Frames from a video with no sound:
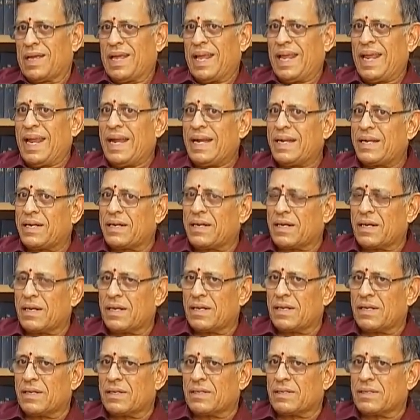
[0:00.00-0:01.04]
hit
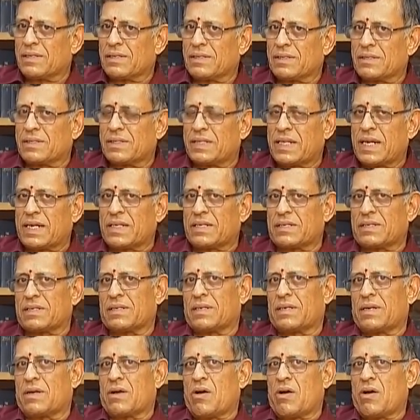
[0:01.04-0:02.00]
that